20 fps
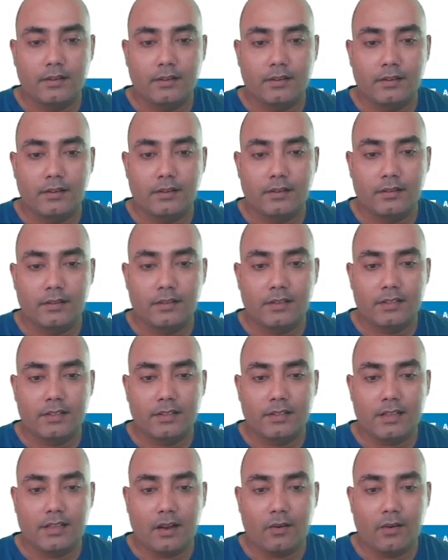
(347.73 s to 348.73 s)
this
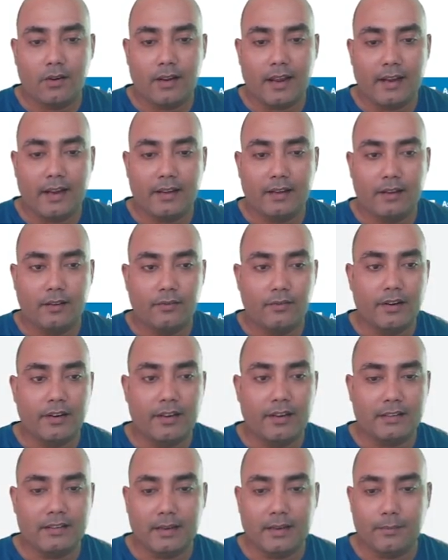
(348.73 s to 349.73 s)
is our title, for
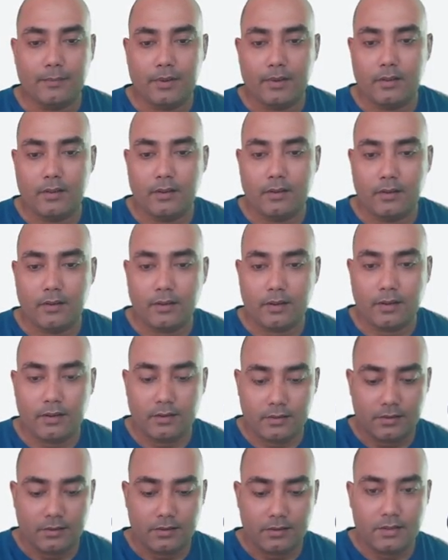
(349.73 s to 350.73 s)
example. Okay,
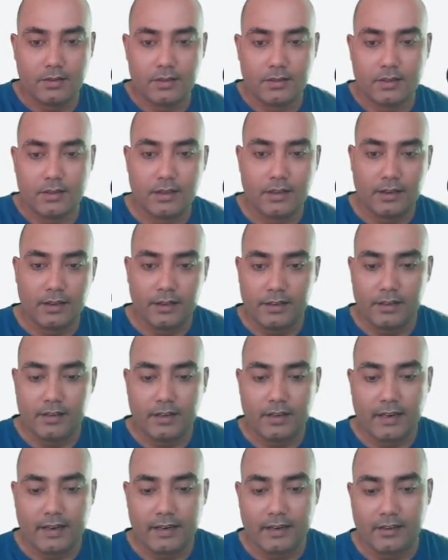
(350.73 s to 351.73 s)
just click on it,
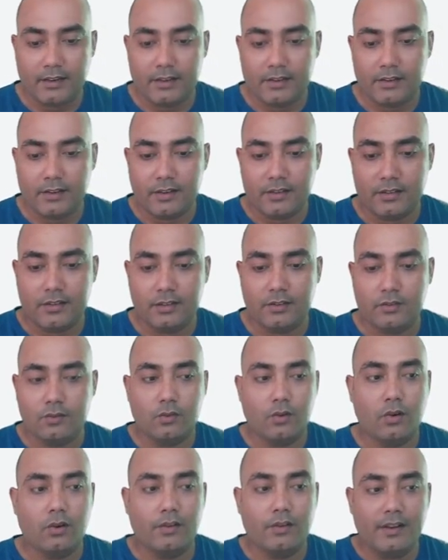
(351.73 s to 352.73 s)
and here you can see you
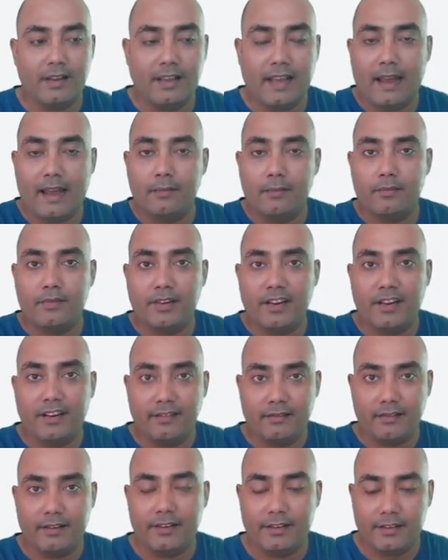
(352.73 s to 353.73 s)
already have 10
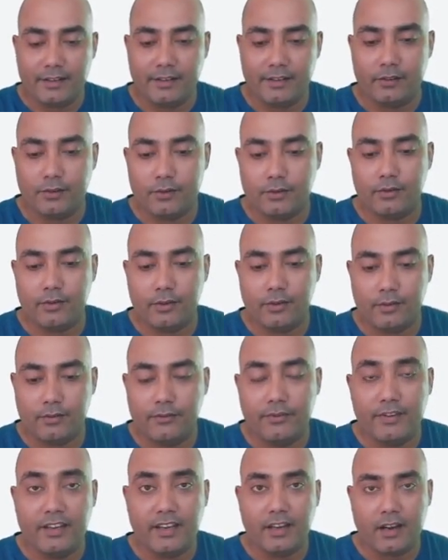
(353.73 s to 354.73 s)
credit in your
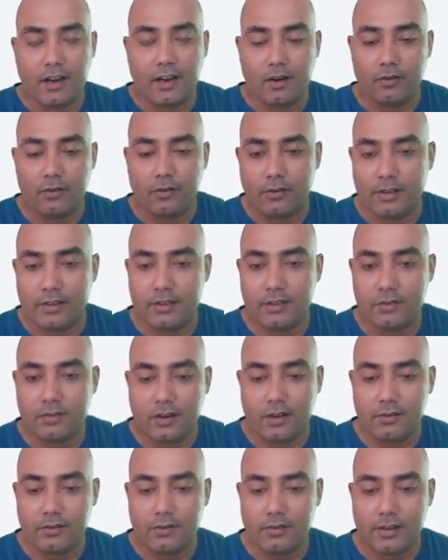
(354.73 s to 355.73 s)
free account. Okay, so
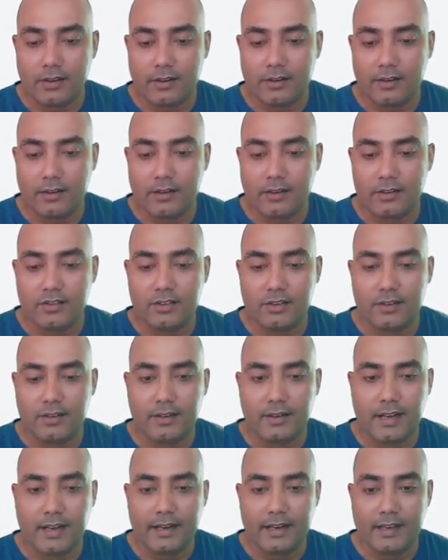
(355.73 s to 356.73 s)
now you can click on generate
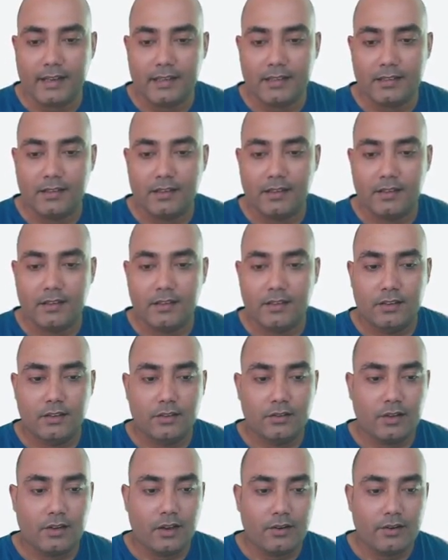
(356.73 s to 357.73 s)
ideas.
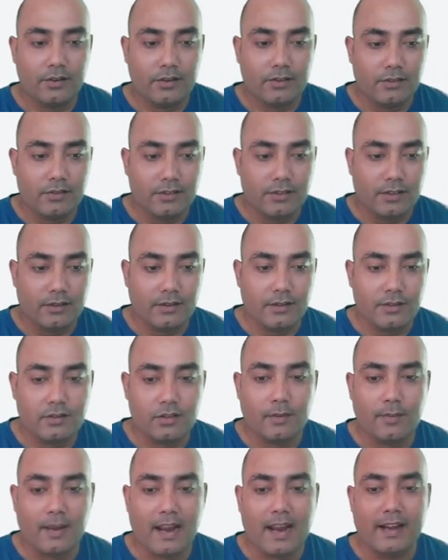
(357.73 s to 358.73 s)
So now it will generate
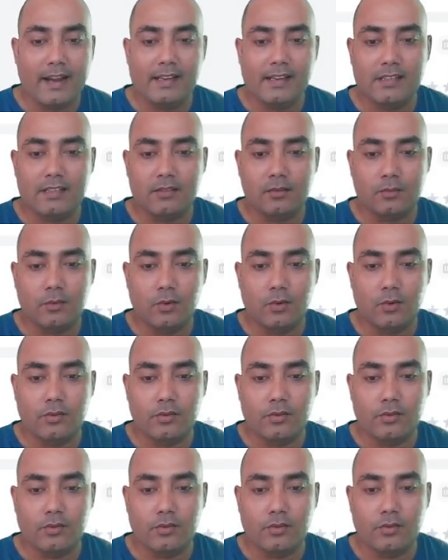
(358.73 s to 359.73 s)
some ideas about
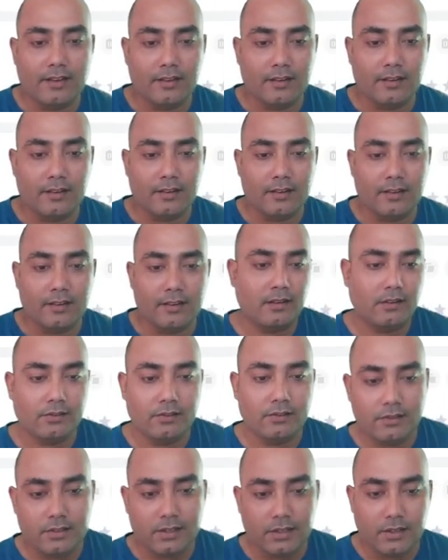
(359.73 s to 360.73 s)
this title. Now you'll
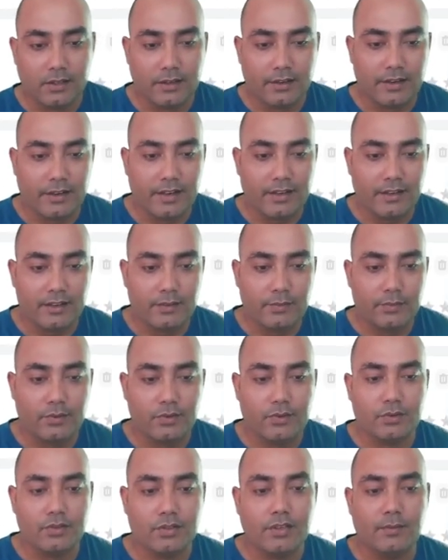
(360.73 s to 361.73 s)
see here 10 tips
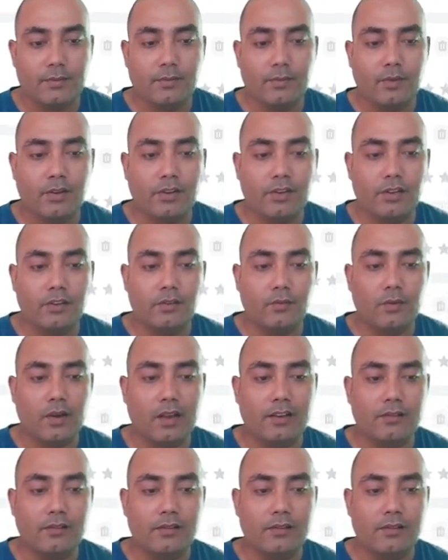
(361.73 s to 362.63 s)
to save money while you are